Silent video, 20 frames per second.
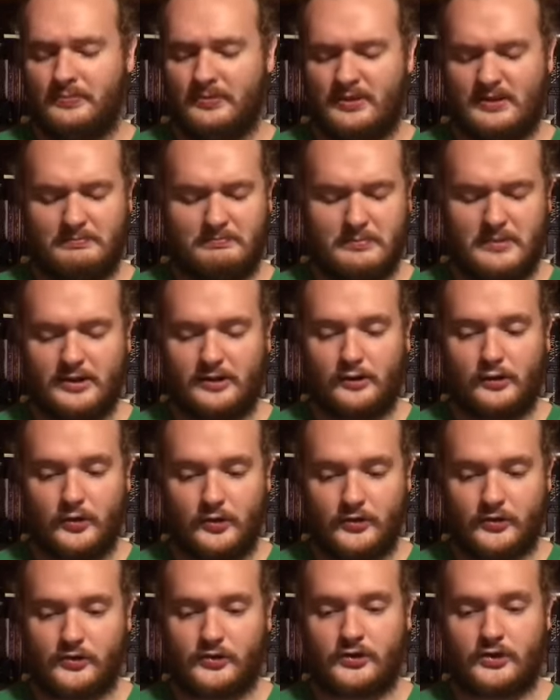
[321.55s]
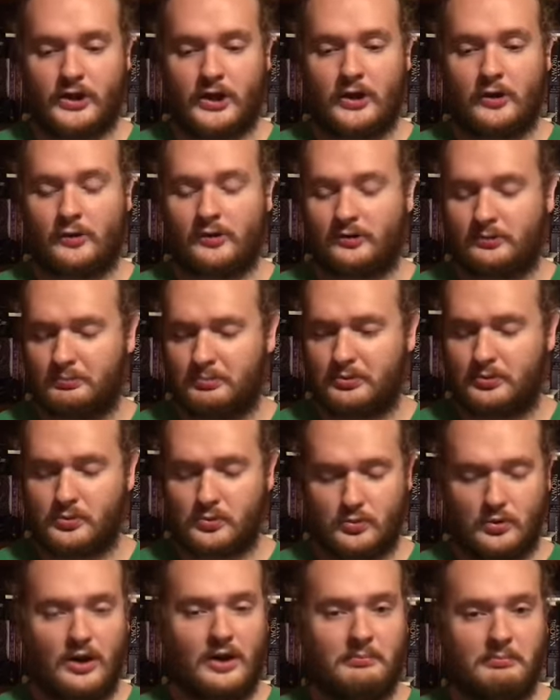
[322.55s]
the middle of the show is
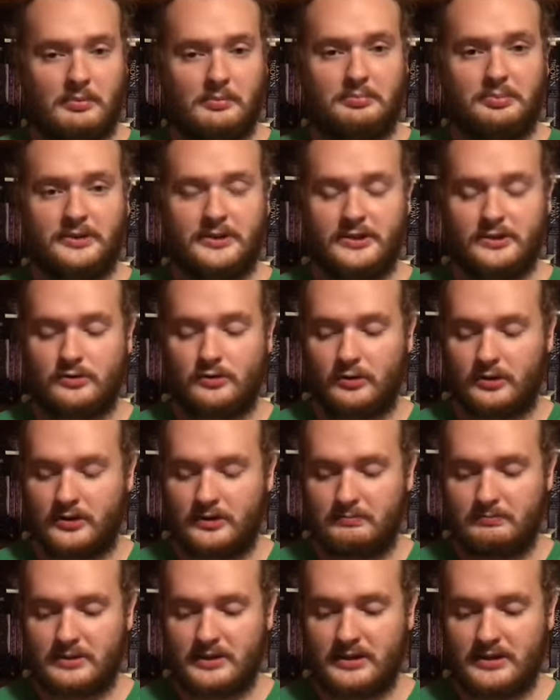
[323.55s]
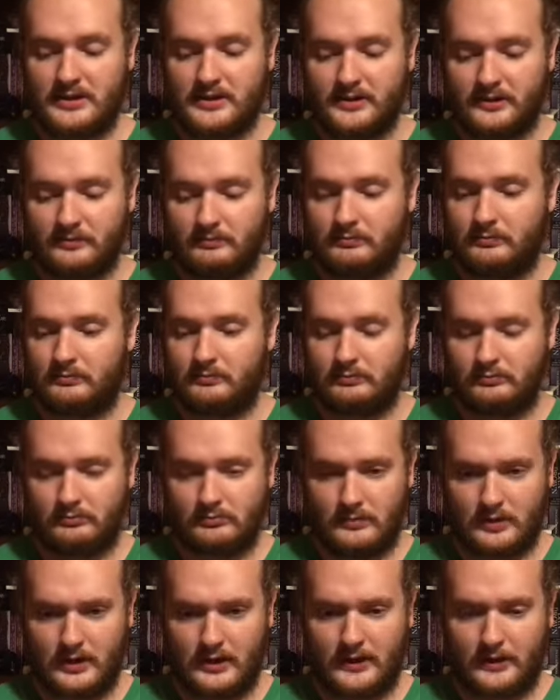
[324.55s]
probably going to be,
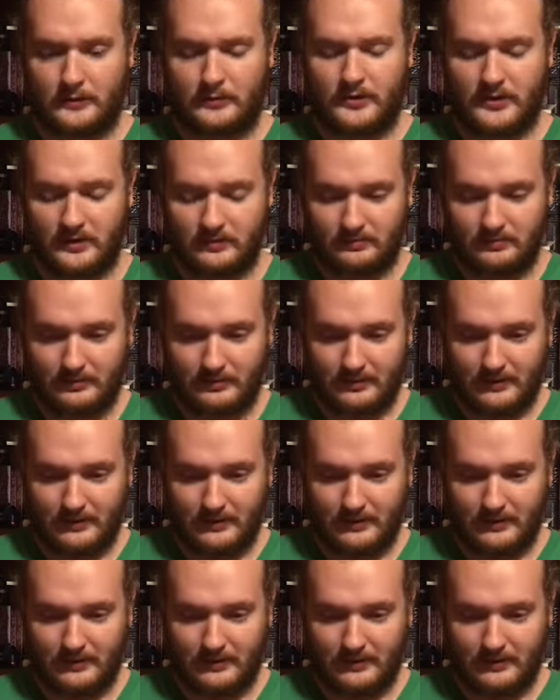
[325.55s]
you know, the